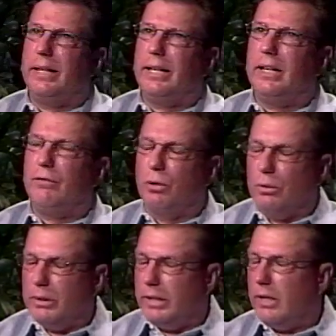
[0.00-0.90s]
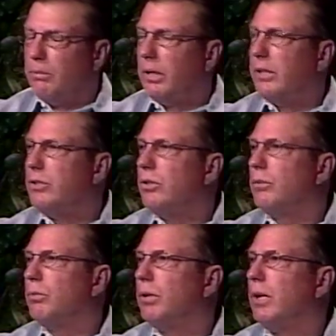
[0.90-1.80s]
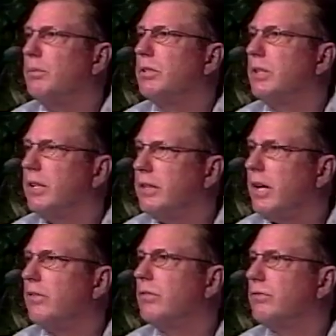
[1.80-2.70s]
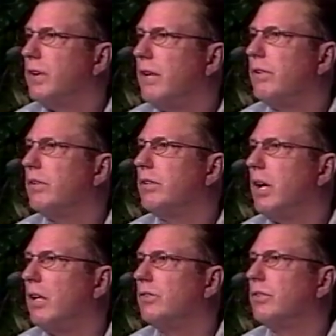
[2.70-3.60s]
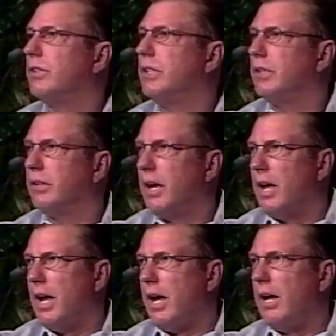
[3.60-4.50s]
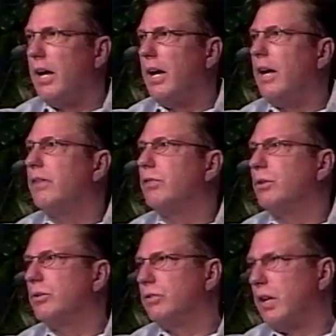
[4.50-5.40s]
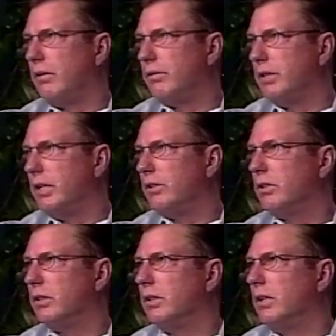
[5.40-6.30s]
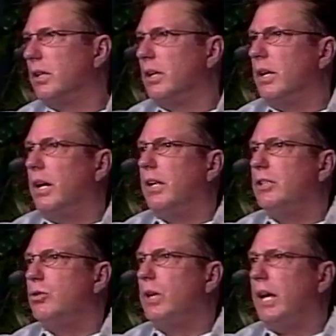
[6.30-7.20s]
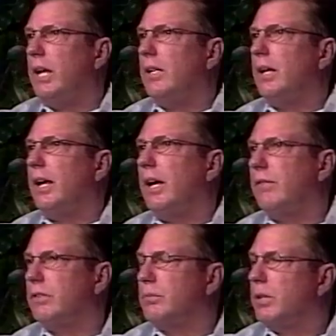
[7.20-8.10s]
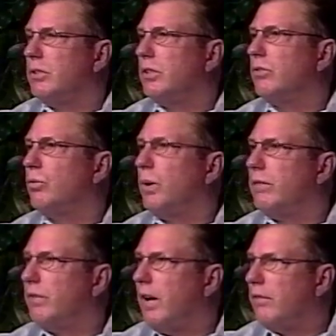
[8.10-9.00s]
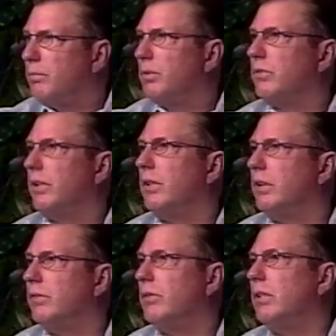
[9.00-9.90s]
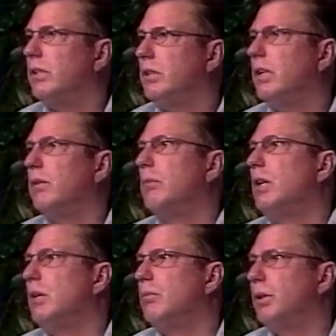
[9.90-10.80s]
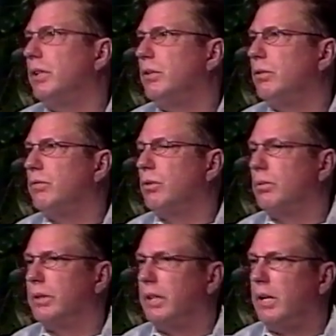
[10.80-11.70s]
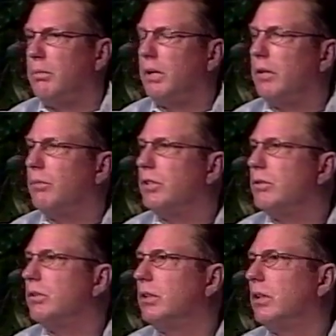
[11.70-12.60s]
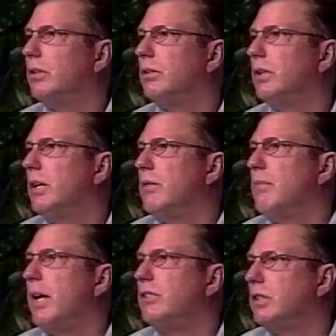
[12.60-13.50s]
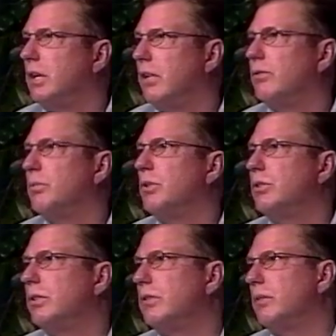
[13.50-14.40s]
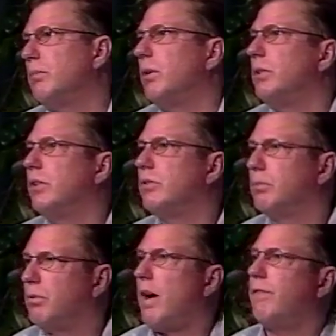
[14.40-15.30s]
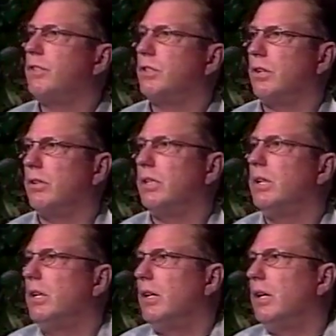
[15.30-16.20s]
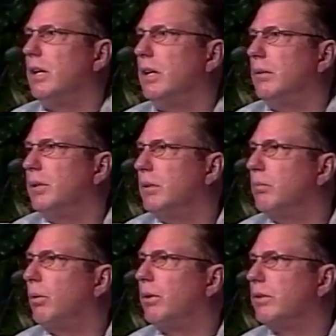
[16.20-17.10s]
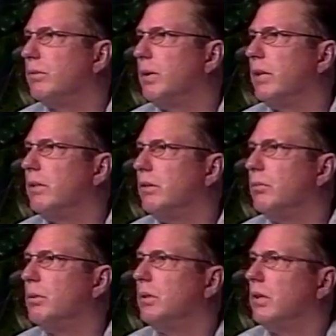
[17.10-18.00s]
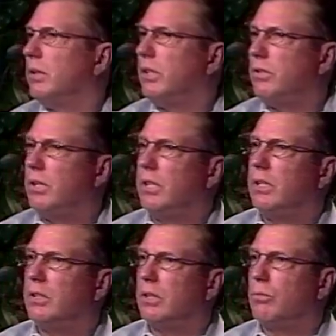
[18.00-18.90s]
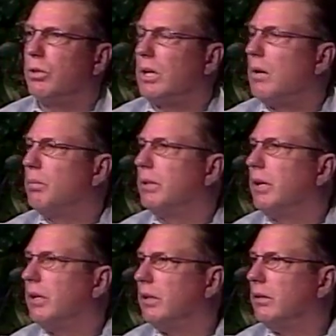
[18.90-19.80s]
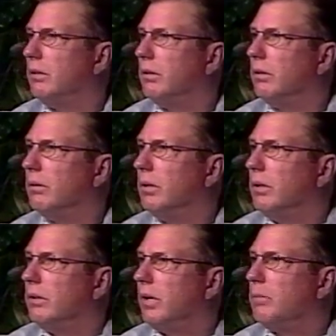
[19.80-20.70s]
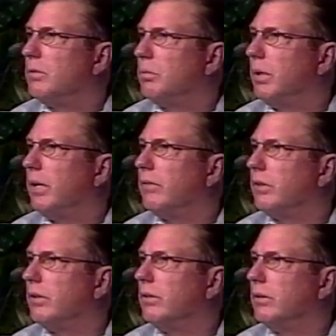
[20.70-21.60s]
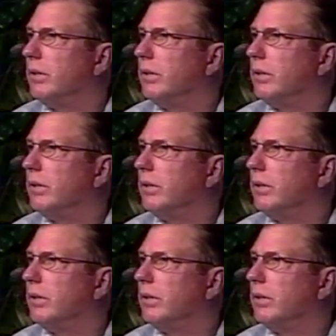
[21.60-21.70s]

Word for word: in a 401k plan, you can put up to $10,500 a year uh, out of your own salary reduction. Yes. You can have as much as 25% of your income put into a 401k plan when you include matching contributions and potential profit sharing uh, that employers might do. Yes. Then you're getting into the more complicated uh, types of plans that are